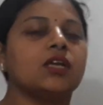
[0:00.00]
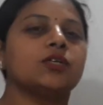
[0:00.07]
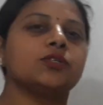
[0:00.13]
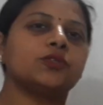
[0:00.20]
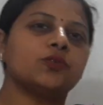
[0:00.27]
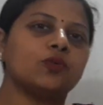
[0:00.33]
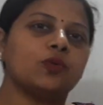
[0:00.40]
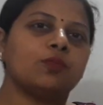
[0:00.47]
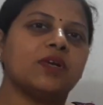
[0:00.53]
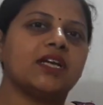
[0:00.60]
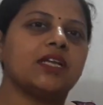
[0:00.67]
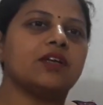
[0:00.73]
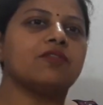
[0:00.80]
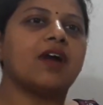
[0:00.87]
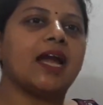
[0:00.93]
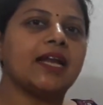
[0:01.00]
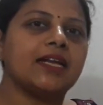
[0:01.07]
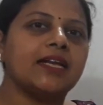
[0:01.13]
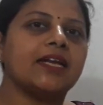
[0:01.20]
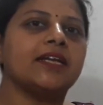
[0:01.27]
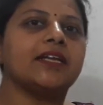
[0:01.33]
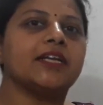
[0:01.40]
should be
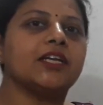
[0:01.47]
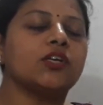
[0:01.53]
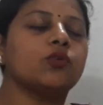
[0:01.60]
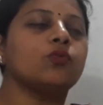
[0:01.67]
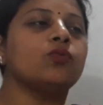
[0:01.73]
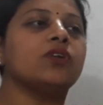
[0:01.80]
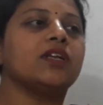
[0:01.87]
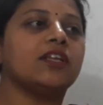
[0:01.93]
divided into